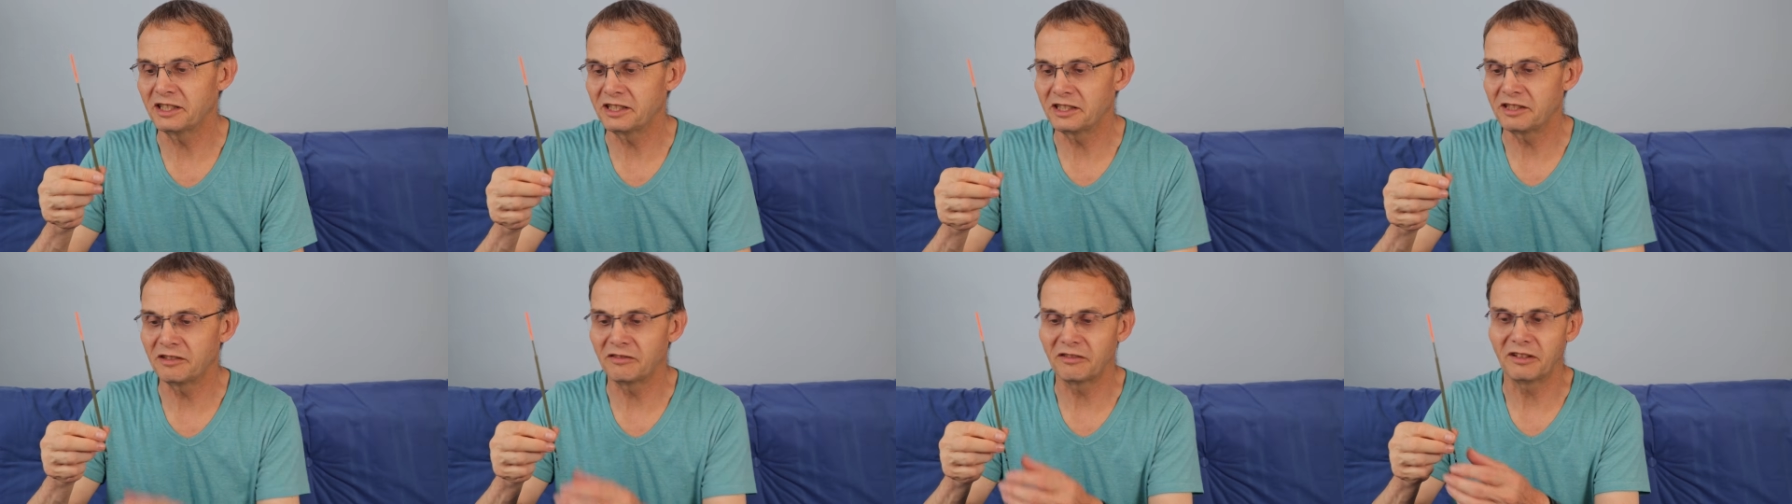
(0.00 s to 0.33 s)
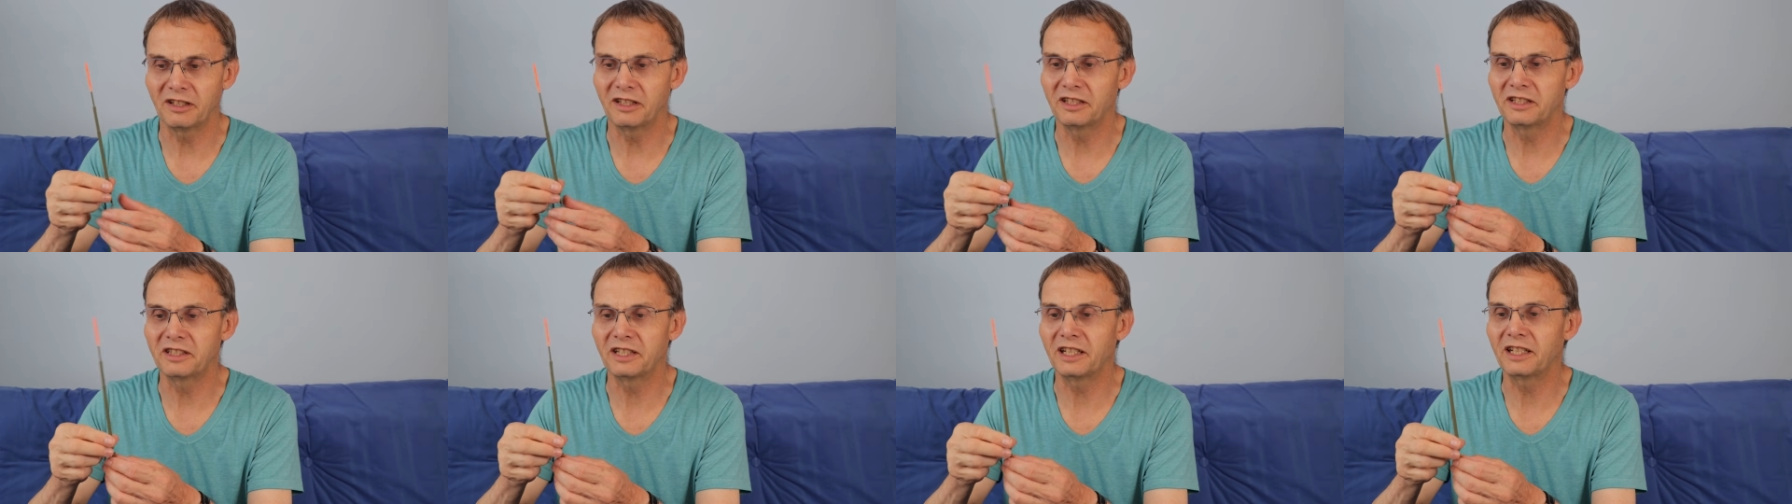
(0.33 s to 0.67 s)
It's not
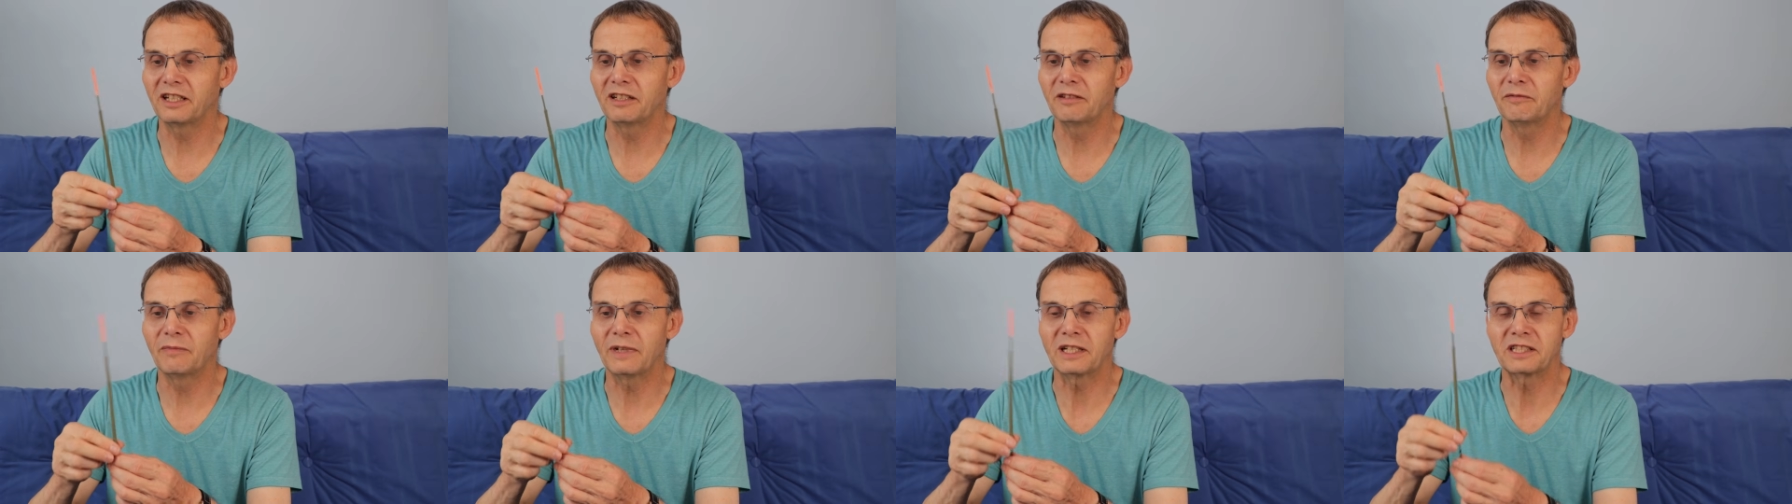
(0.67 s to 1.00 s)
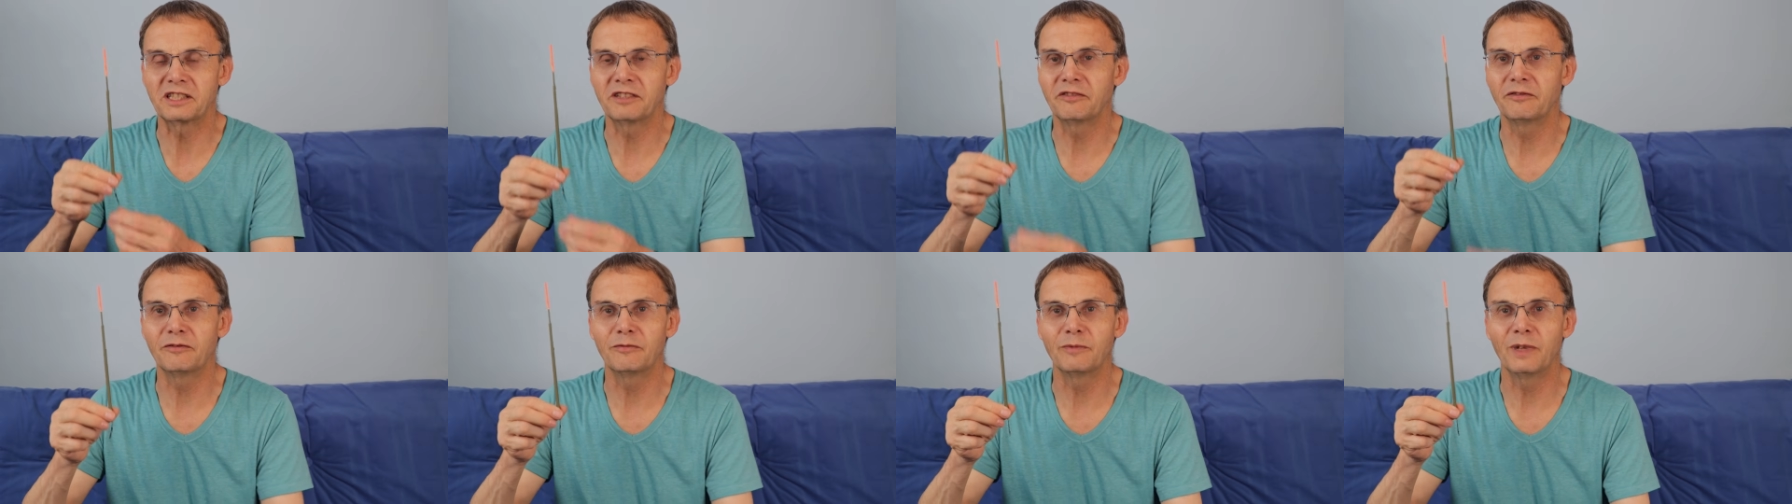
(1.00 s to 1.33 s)
going to take a
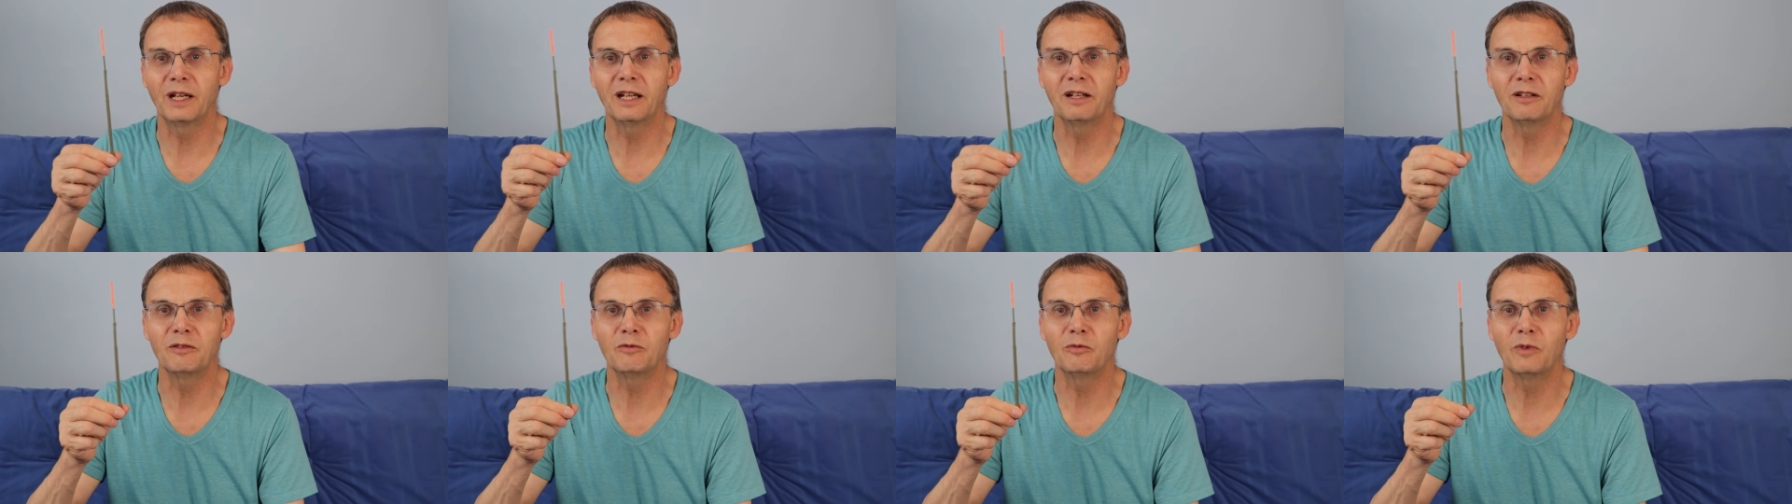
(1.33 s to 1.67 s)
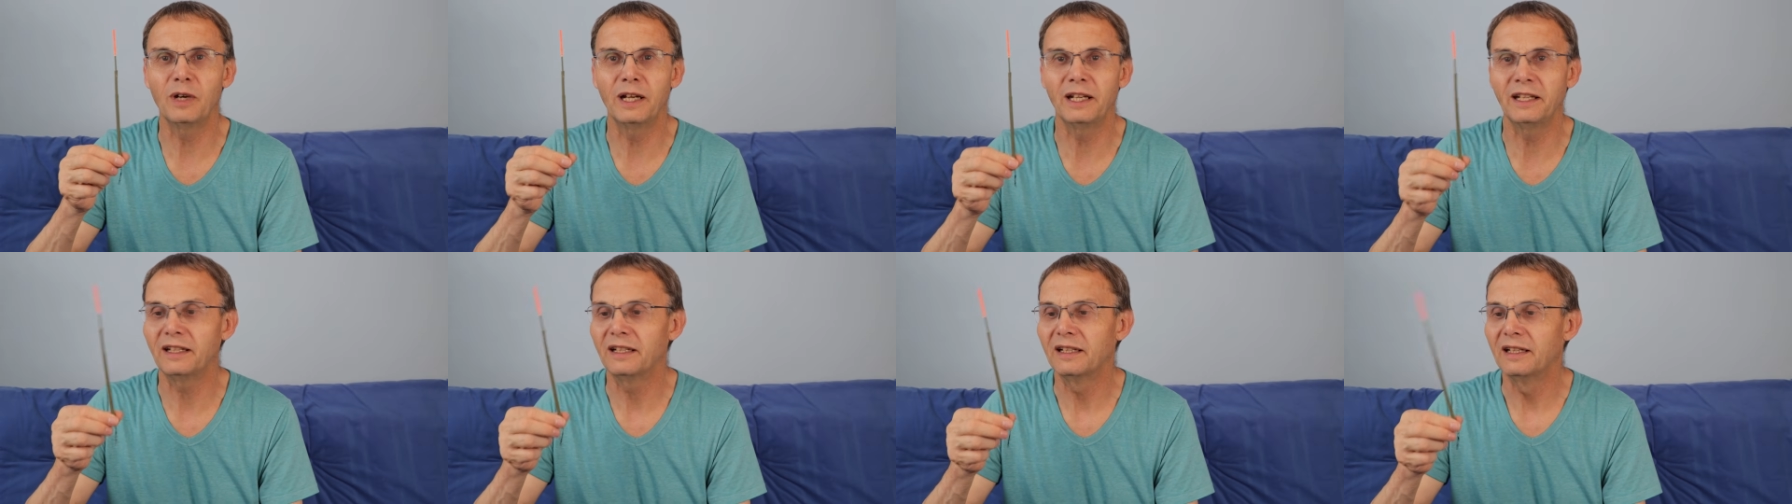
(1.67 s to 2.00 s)
massive amount of
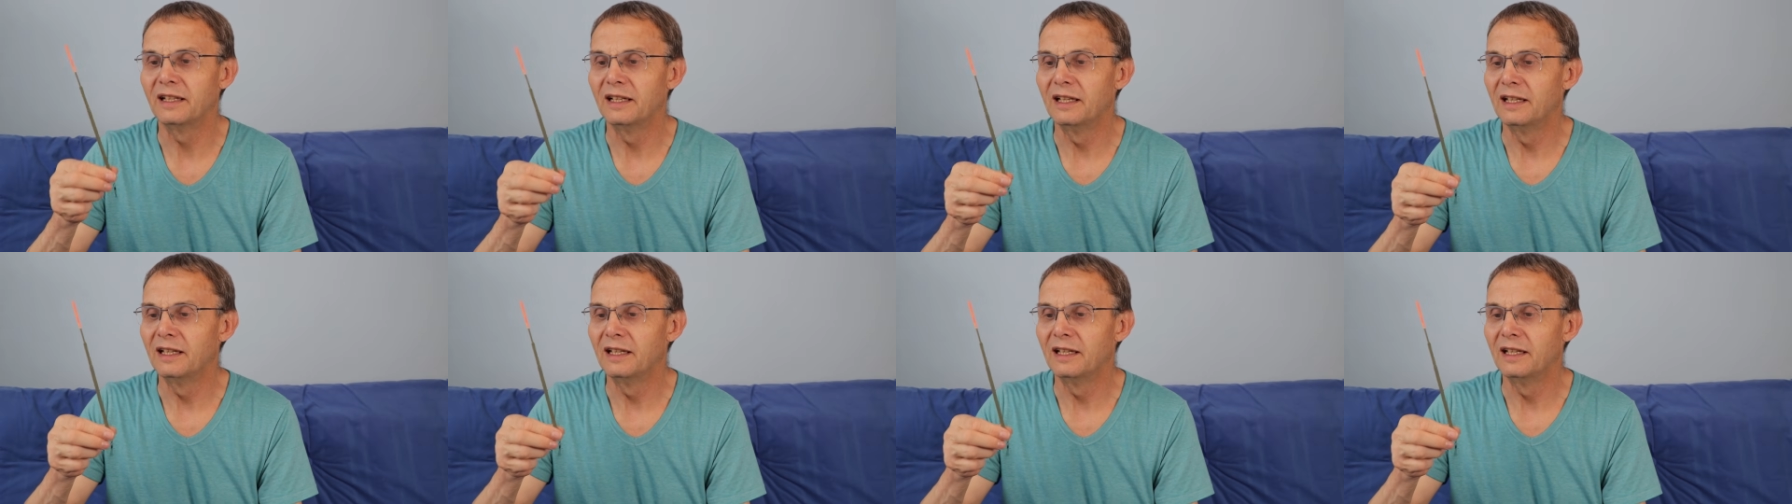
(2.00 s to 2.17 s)
weight.